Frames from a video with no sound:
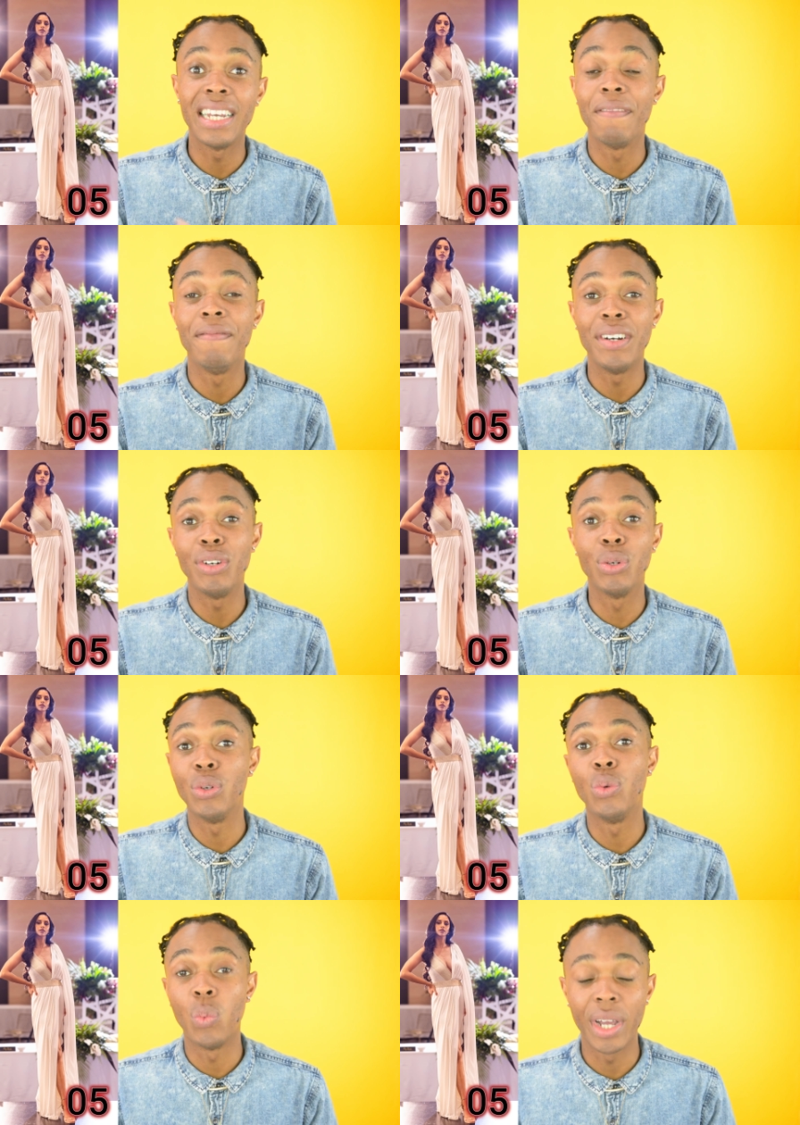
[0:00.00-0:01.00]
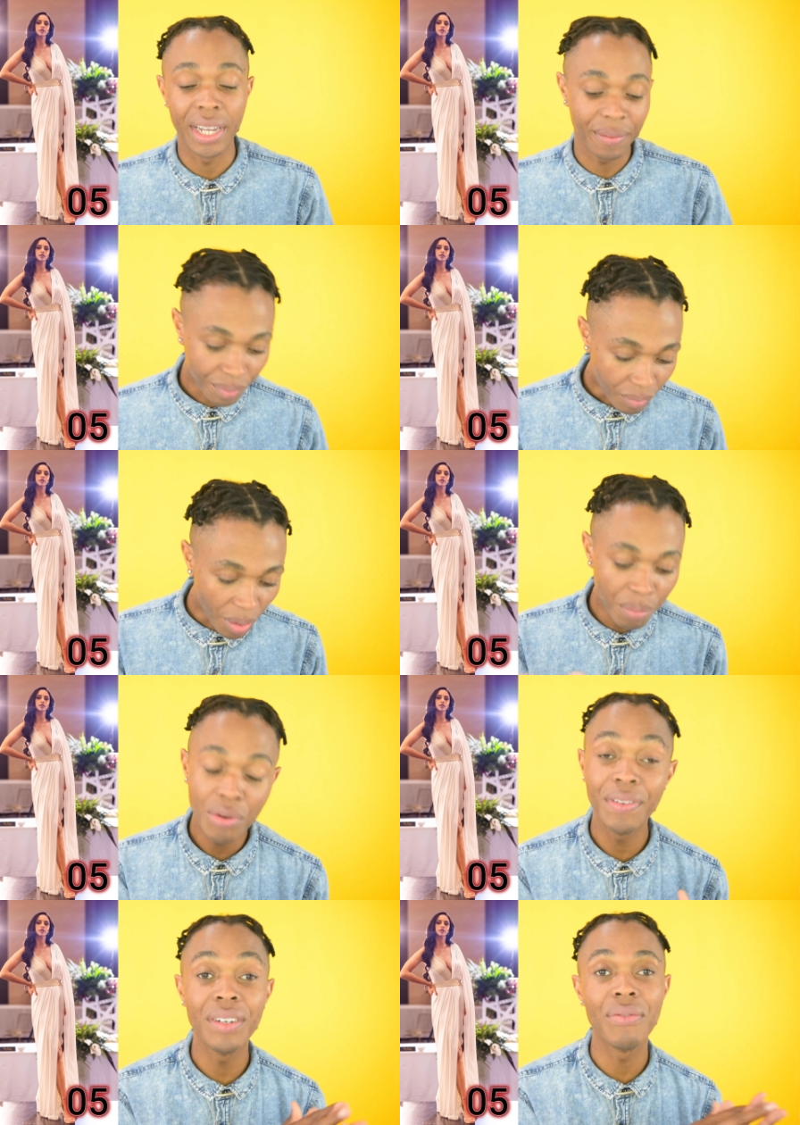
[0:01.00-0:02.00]
in a very good way.
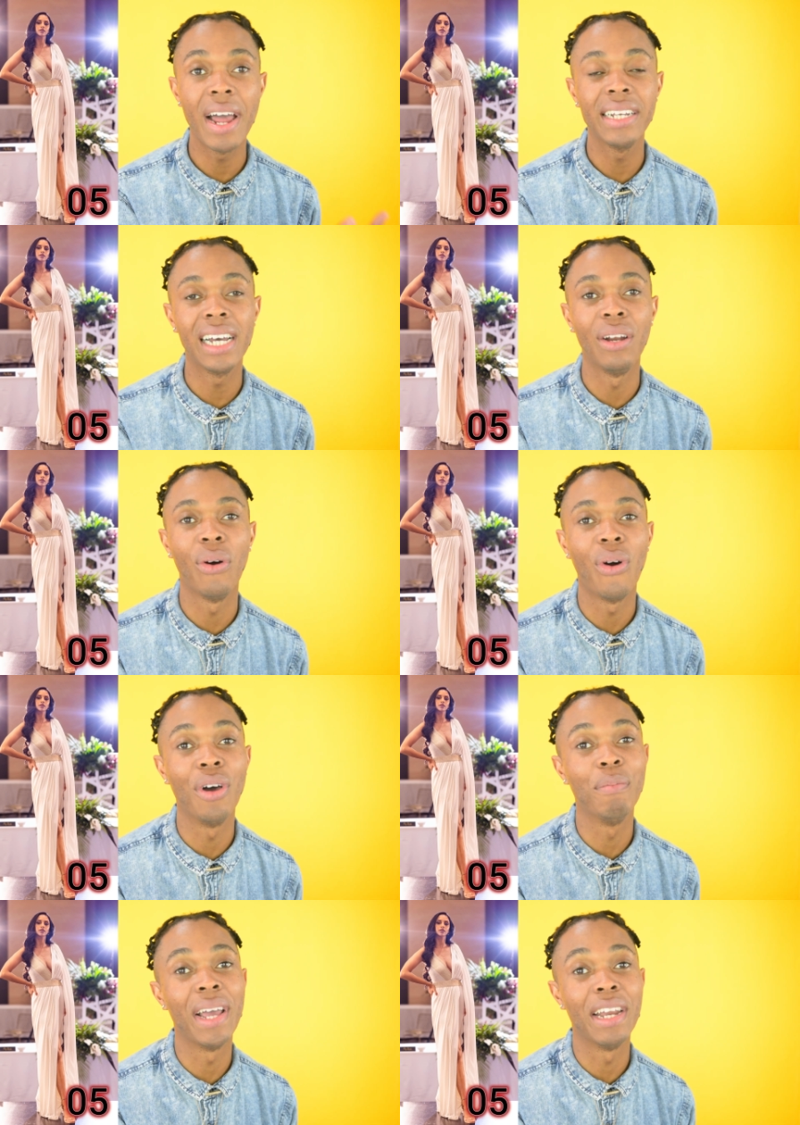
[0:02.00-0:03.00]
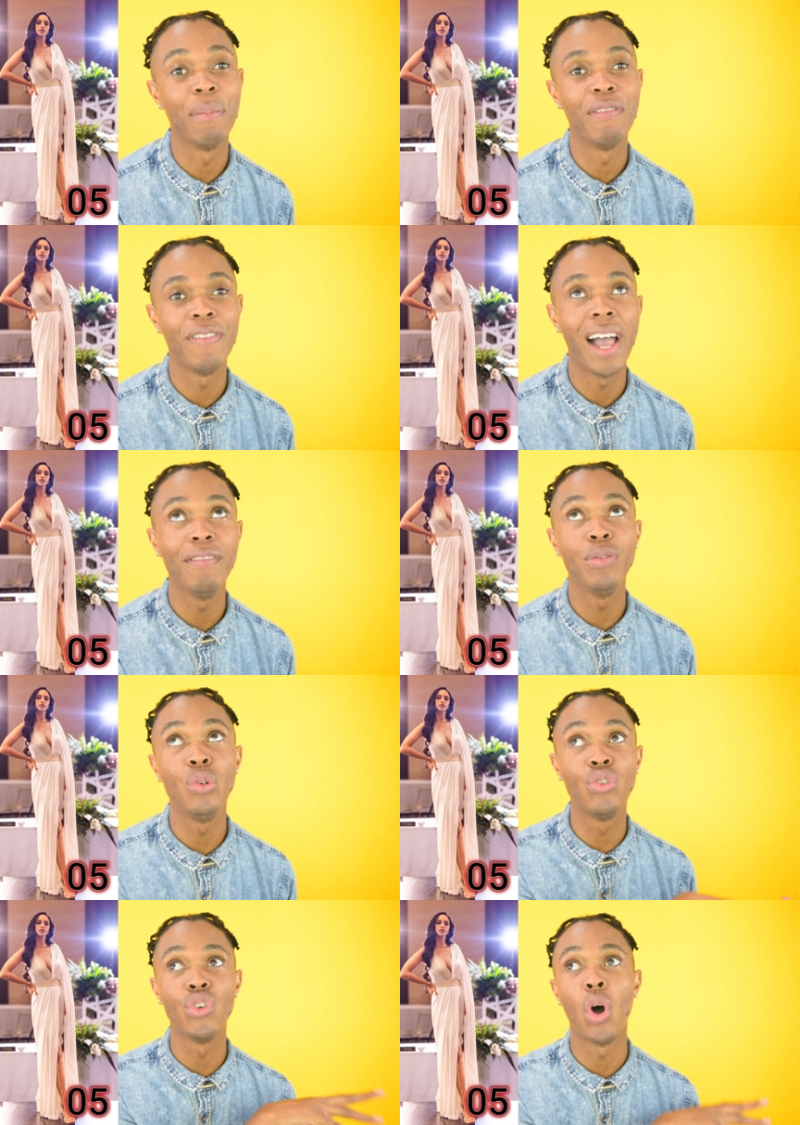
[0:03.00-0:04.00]
Moving right along on my number 5, who
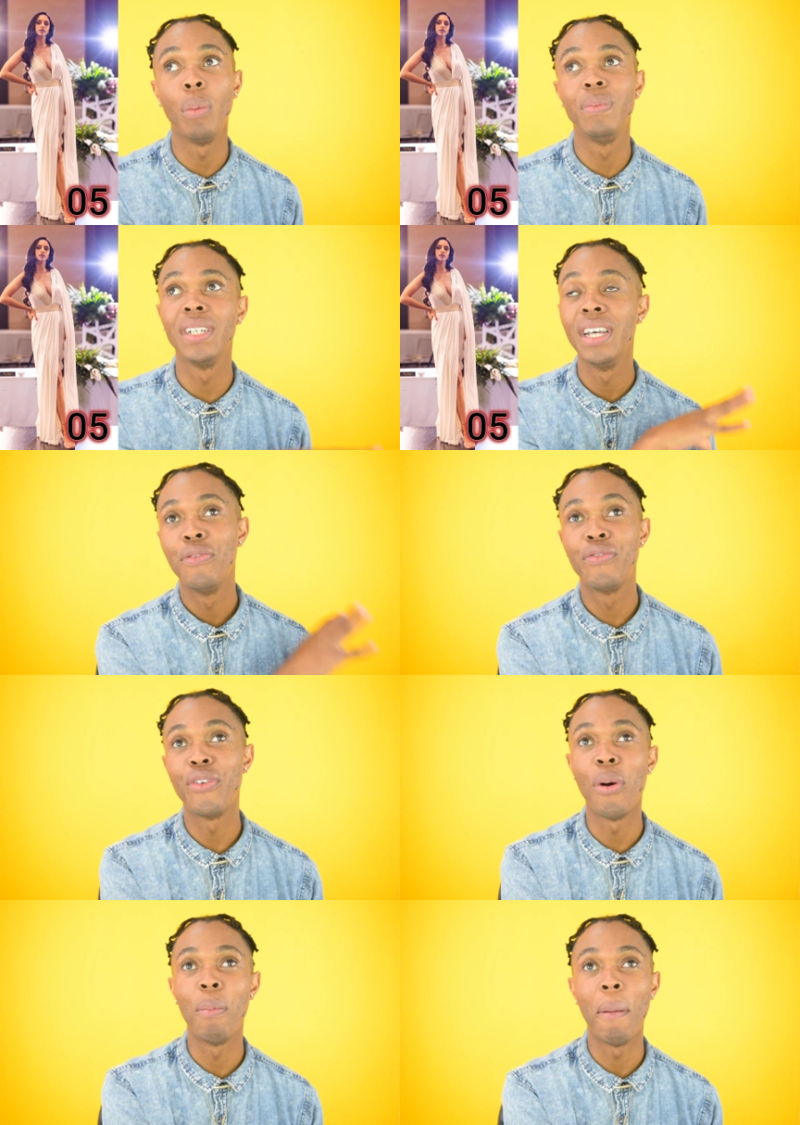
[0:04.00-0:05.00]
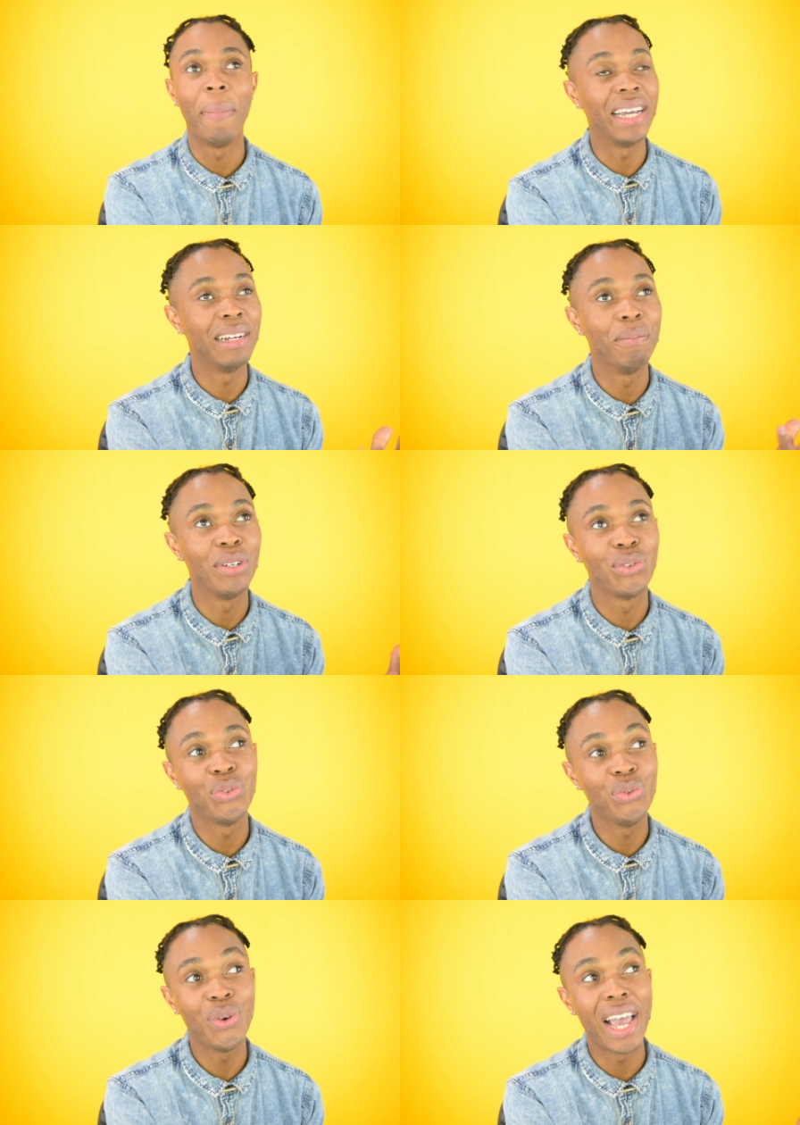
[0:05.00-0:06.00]
dropped from my number
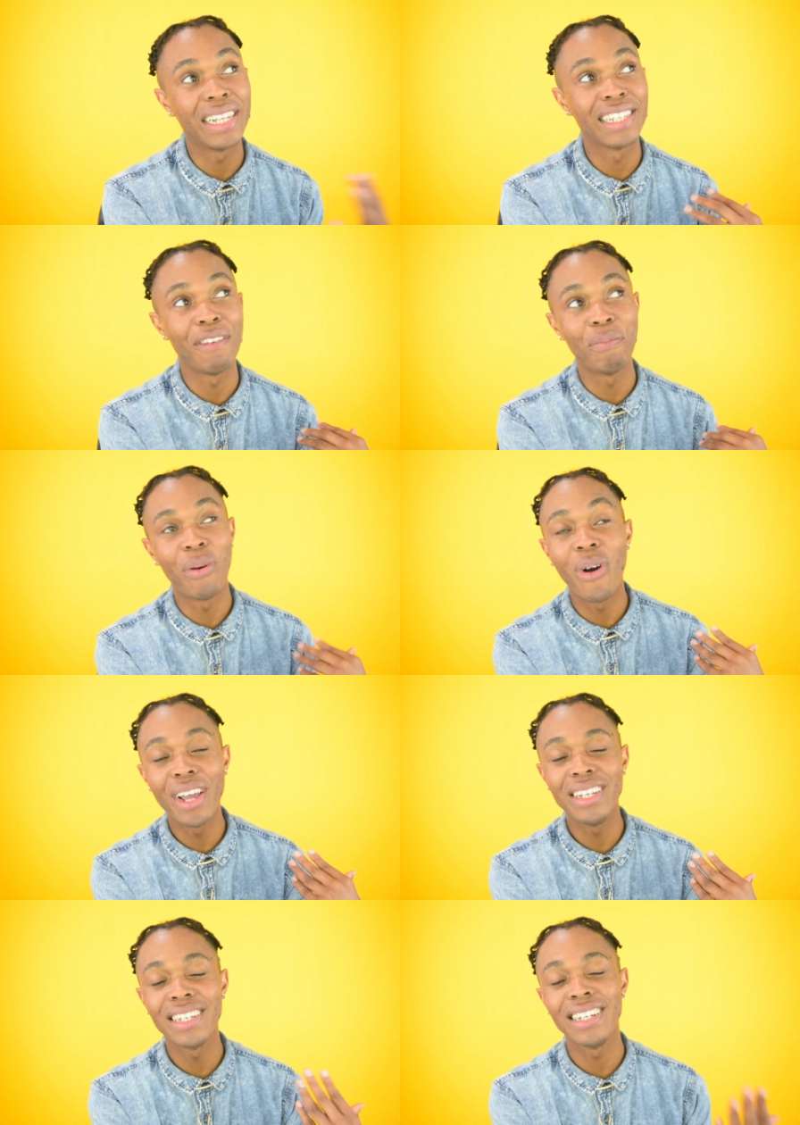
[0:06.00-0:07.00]
2 at some point.